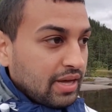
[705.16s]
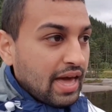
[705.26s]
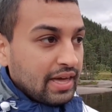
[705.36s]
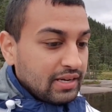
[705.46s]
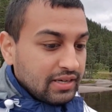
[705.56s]

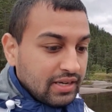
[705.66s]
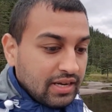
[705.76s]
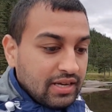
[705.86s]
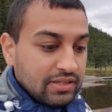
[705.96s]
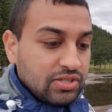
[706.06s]
And
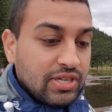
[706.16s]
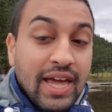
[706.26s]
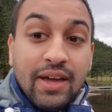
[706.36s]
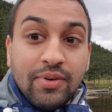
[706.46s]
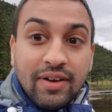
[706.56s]

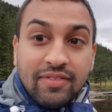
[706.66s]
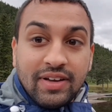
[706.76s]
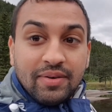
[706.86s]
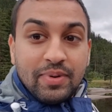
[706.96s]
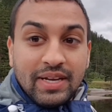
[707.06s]
today we
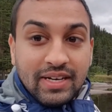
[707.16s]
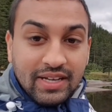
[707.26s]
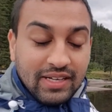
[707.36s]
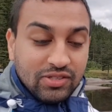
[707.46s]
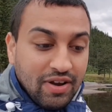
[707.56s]
have
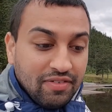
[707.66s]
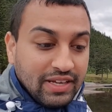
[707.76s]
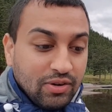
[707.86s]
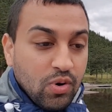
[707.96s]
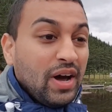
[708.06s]
been
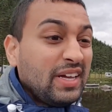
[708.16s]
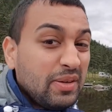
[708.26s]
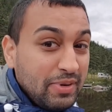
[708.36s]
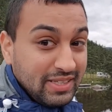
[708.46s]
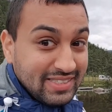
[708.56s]
traveling quite
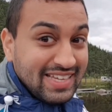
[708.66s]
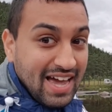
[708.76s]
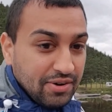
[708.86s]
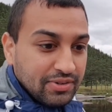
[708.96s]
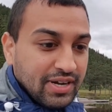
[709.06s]
a bit down.